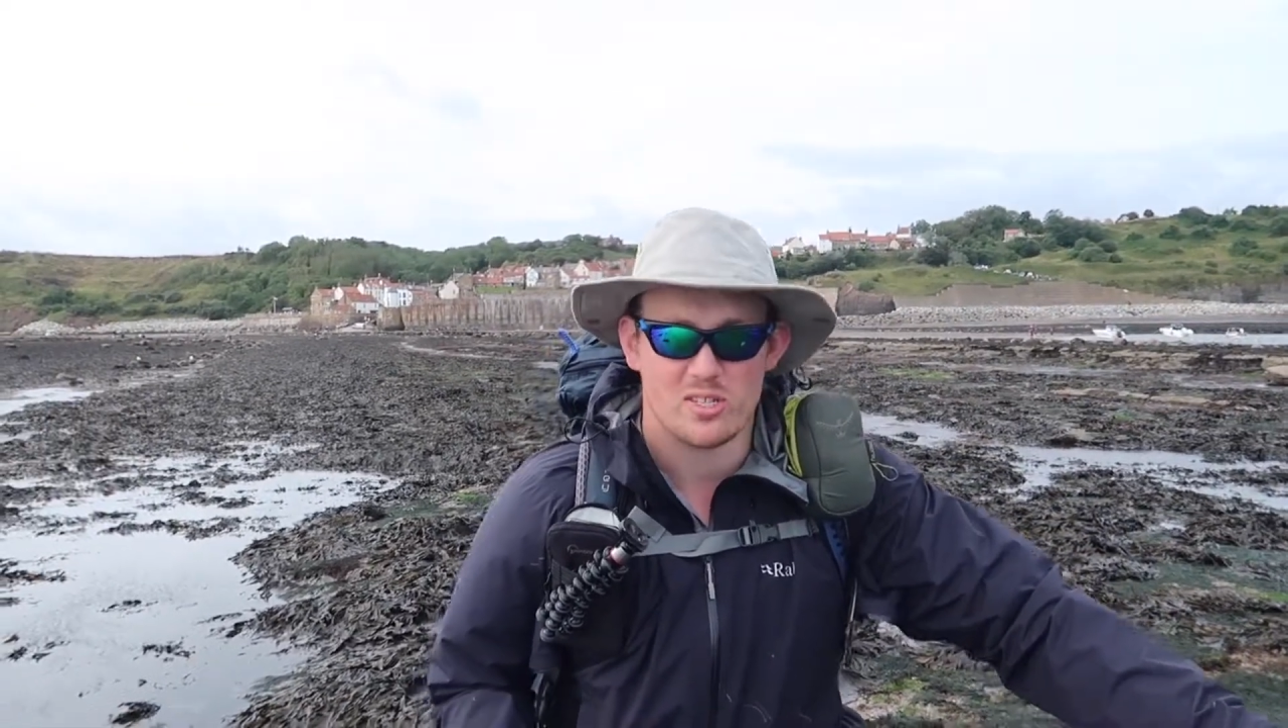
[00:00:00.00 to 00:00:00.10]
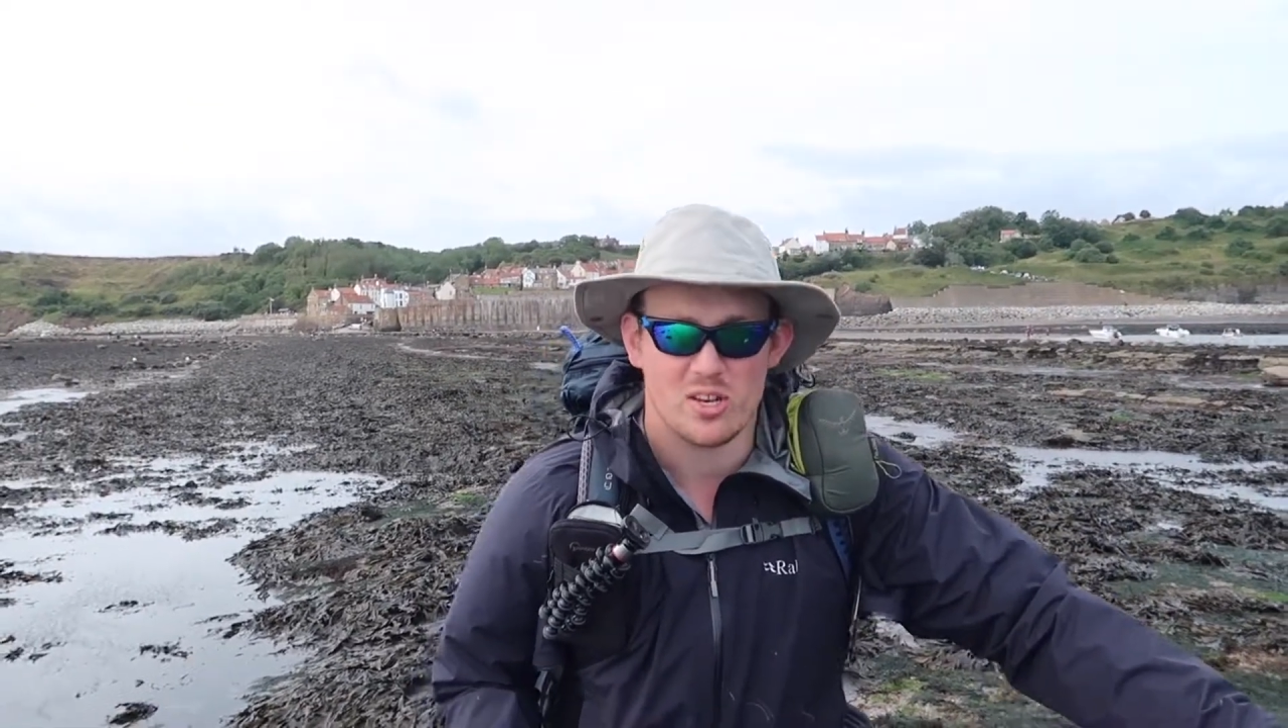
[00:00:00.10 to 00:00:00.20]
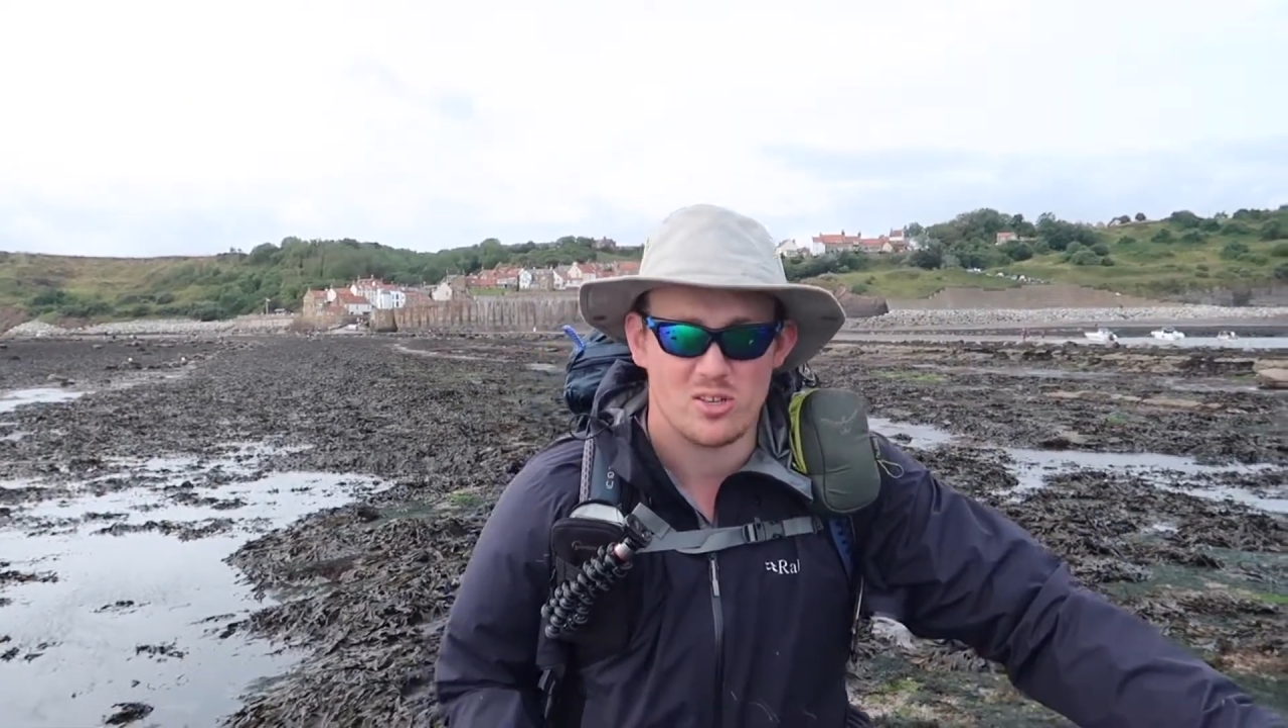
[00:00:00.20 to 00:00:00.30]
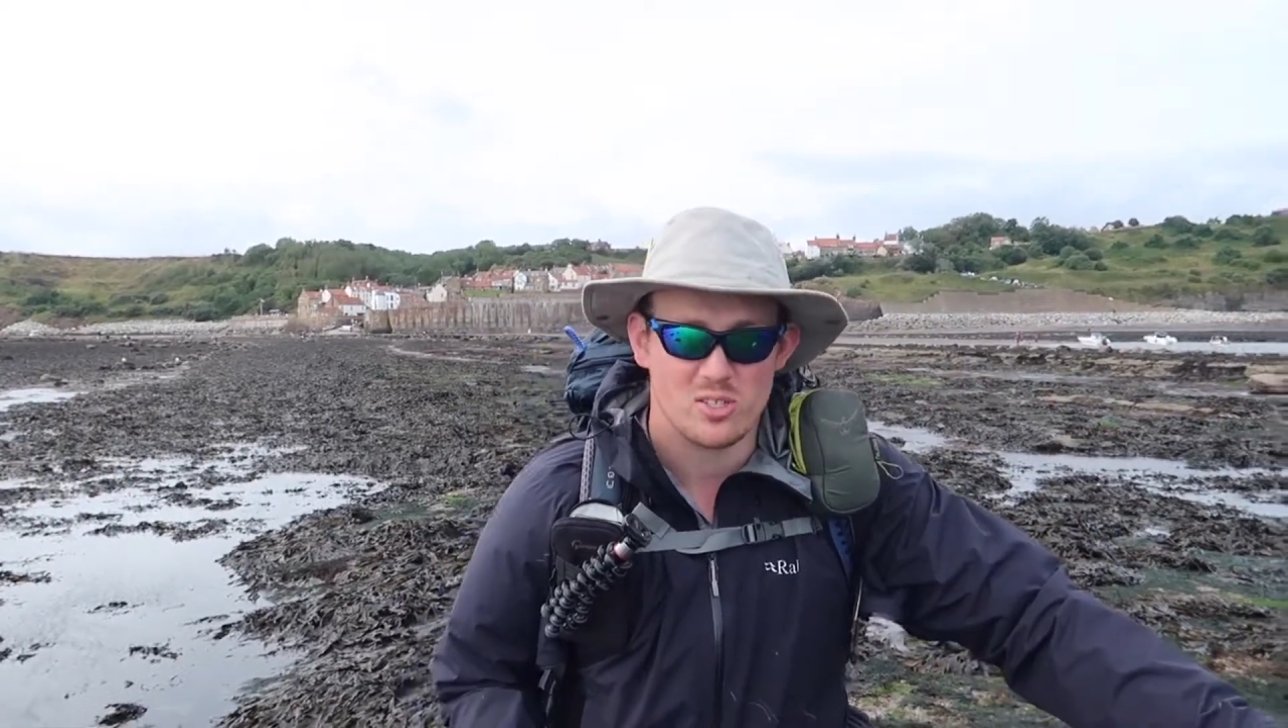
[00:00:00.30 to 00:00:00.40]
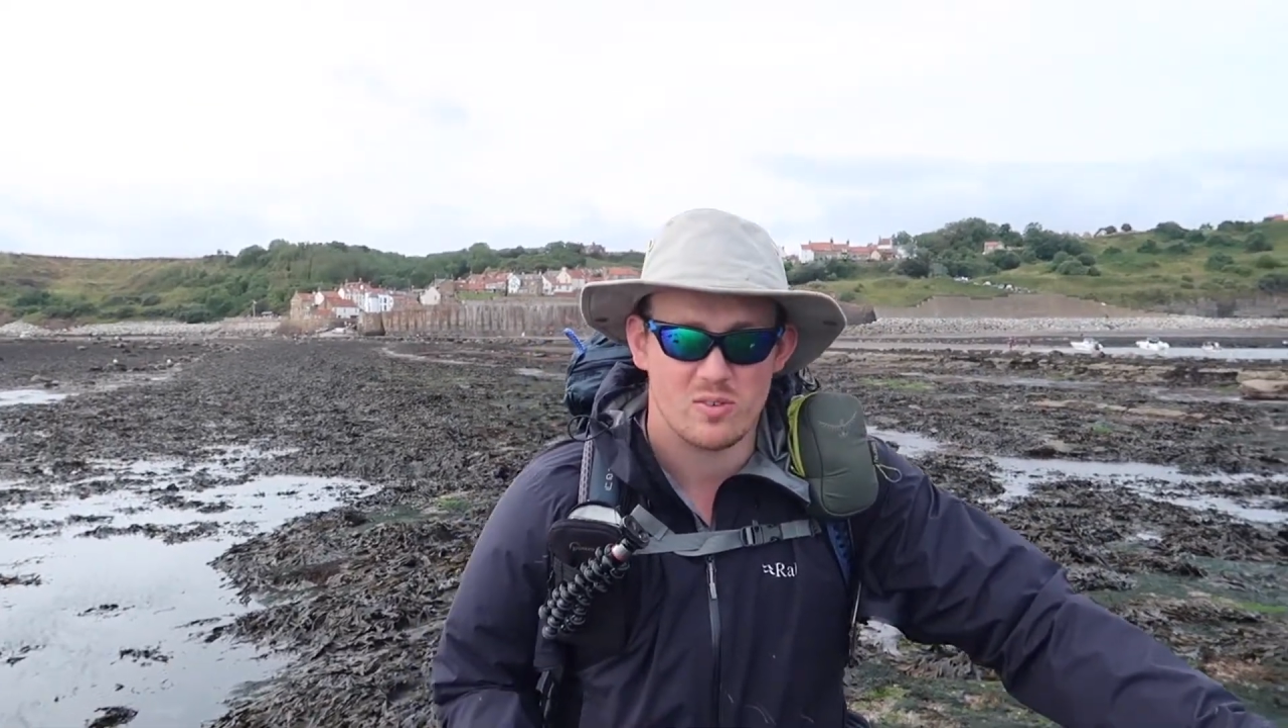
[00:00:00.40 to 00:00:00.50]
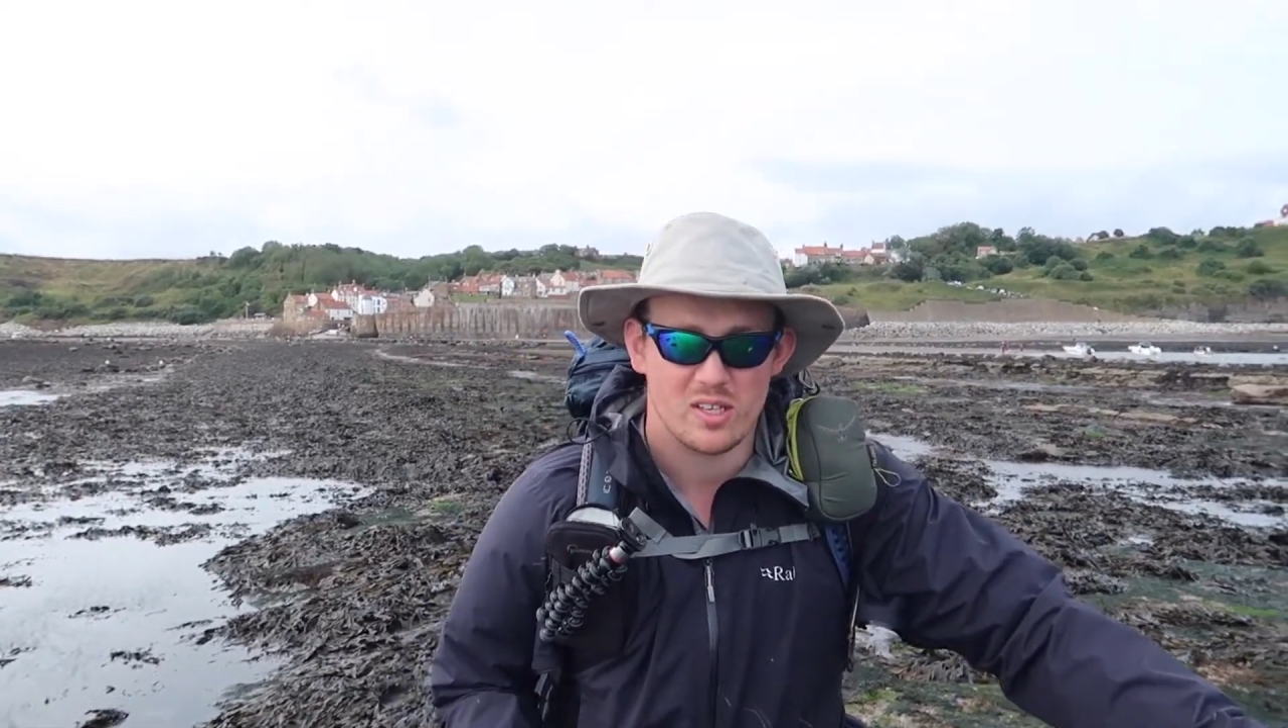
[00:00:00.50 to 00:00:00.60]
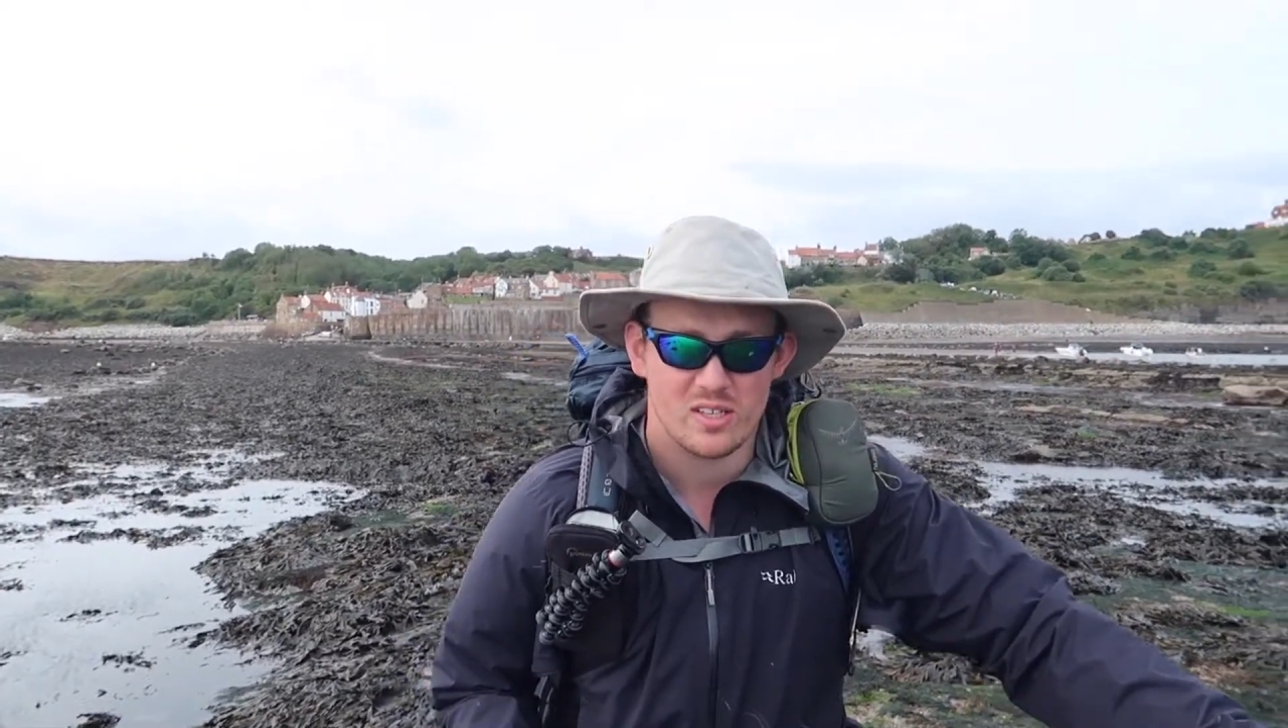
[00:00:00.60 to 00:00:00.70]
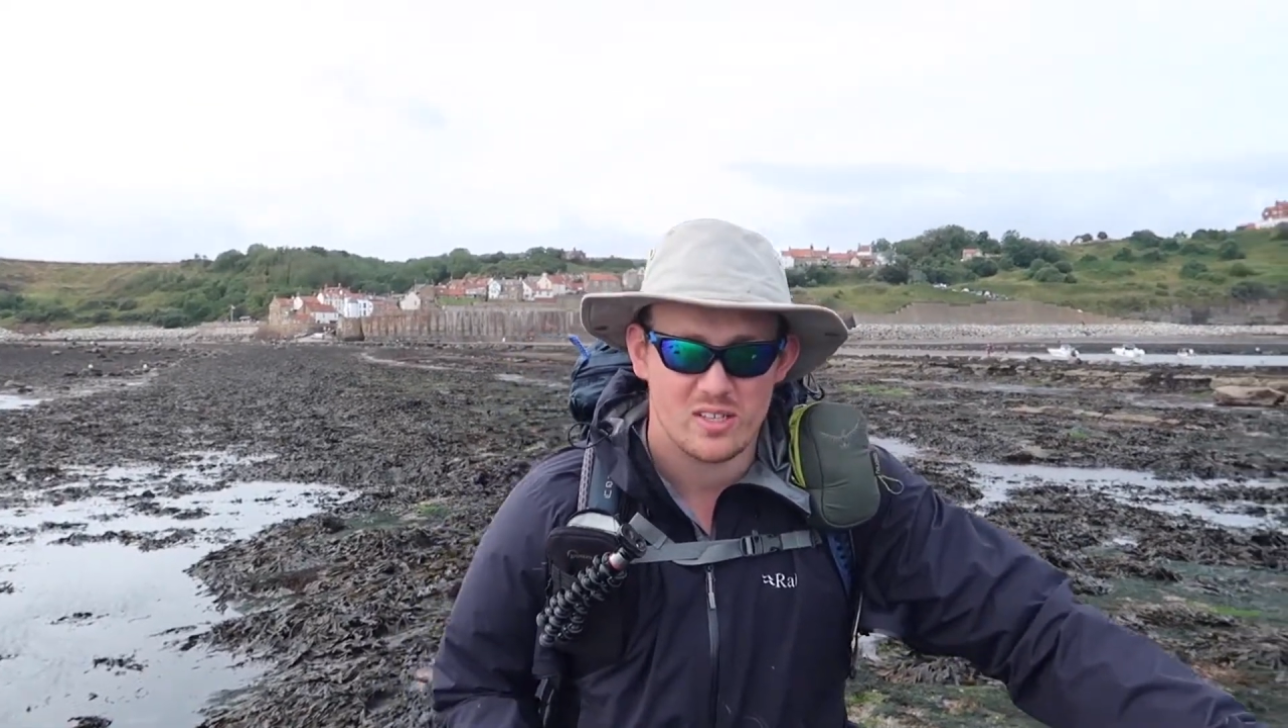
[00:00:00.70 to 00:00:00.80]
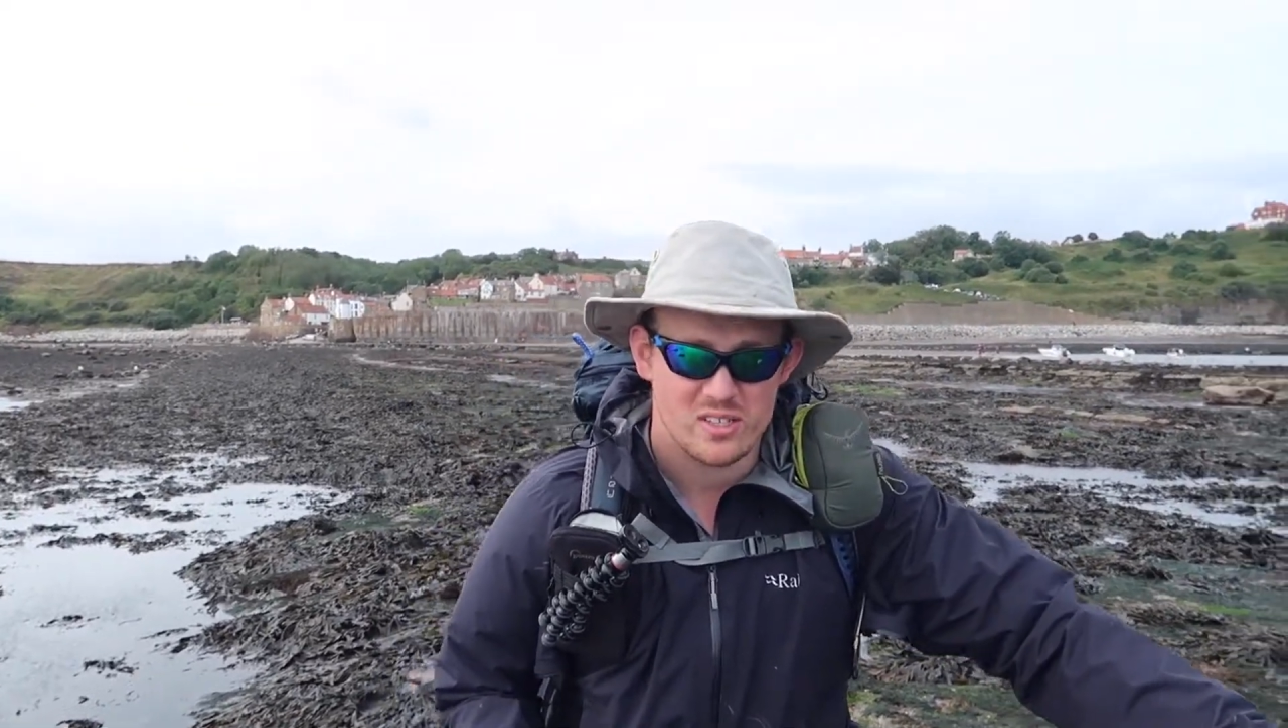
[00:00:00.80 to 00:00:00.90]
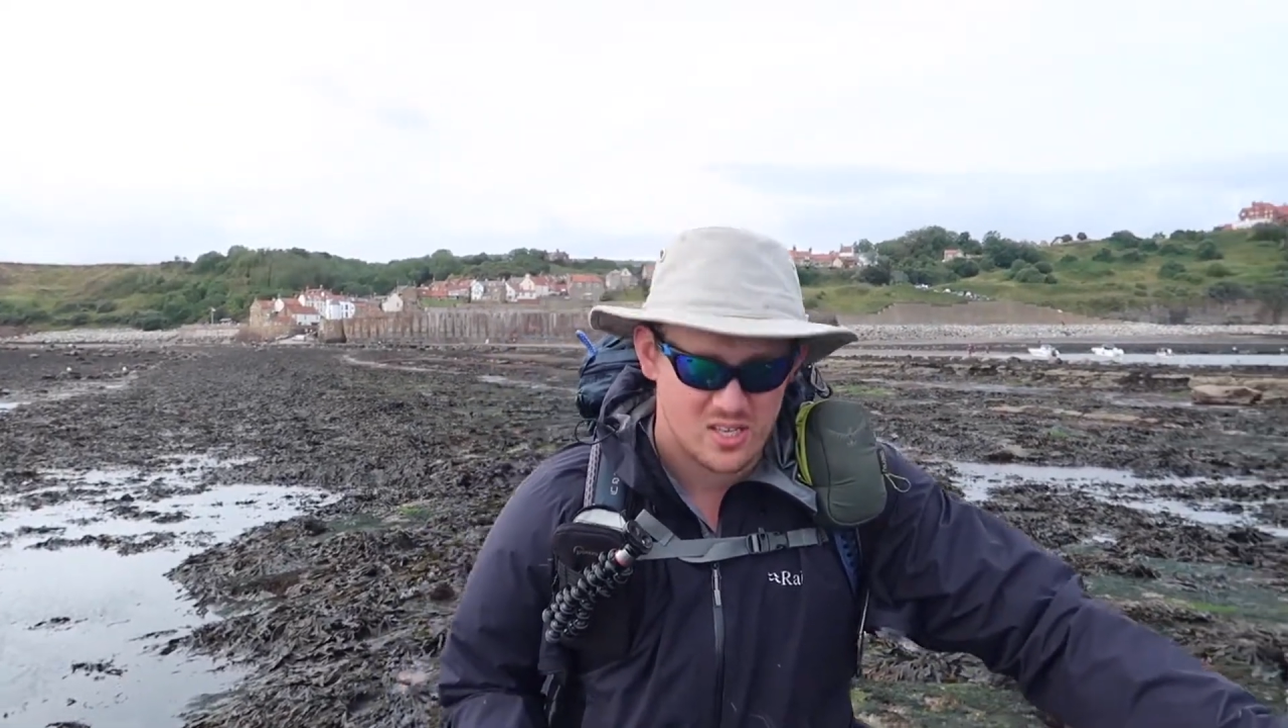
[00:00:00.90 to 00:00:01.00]
coast of
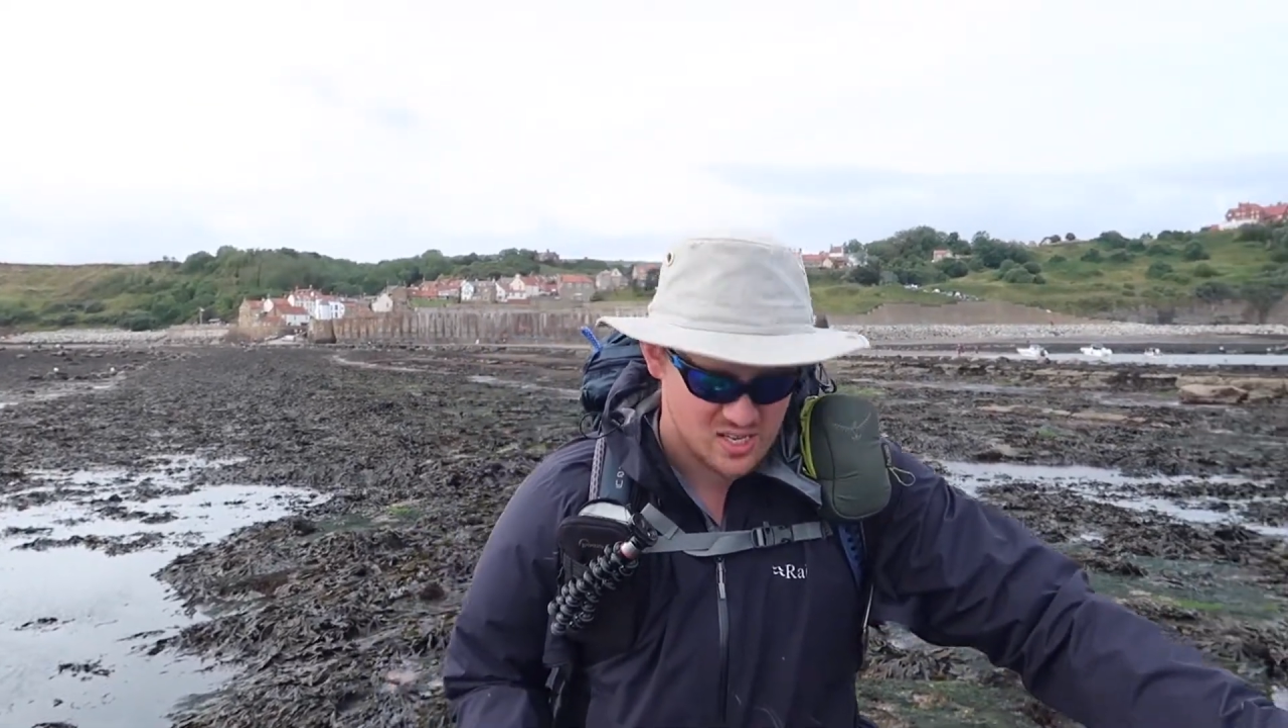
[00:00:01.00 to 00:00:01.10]
England,